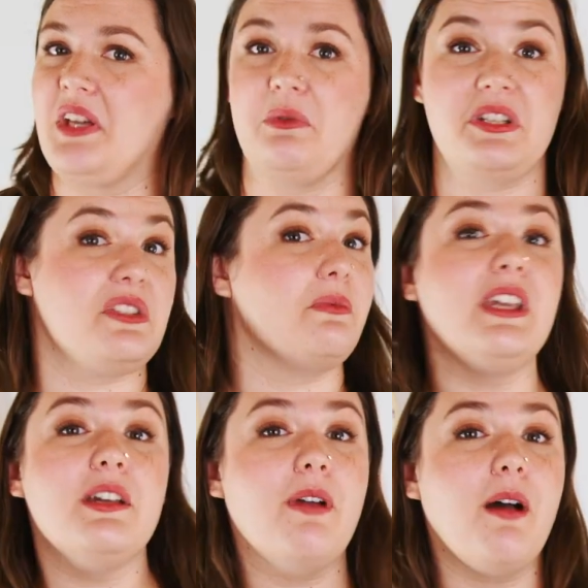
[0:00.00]
once a
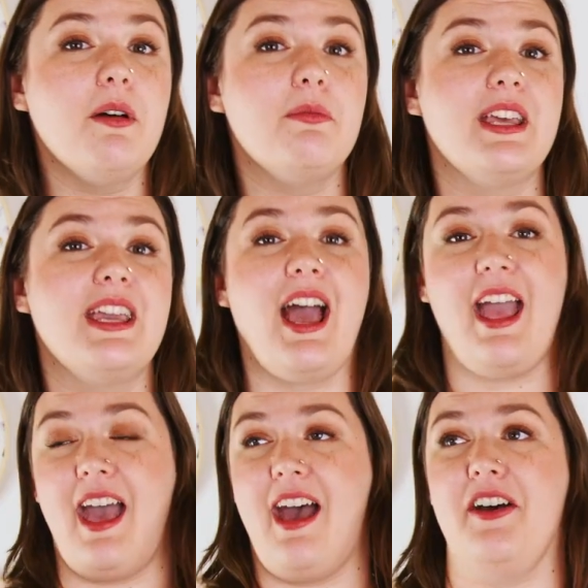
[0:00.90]
week probably. I
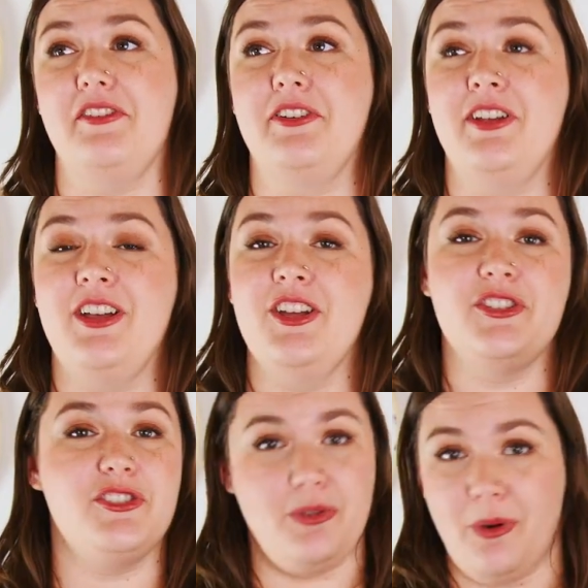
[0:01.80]
have
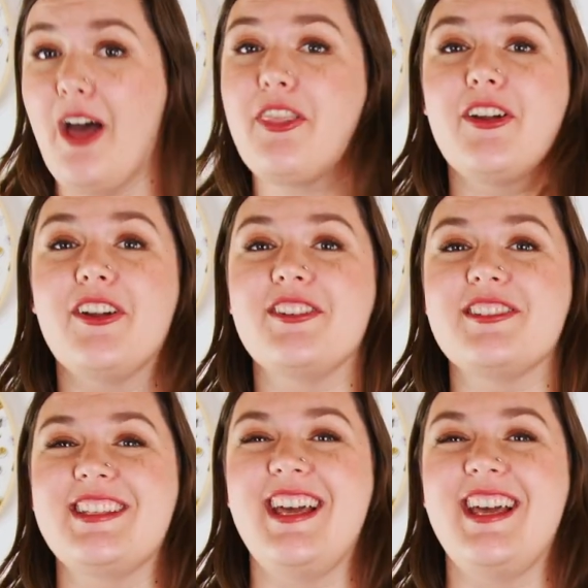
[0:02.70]
2 others.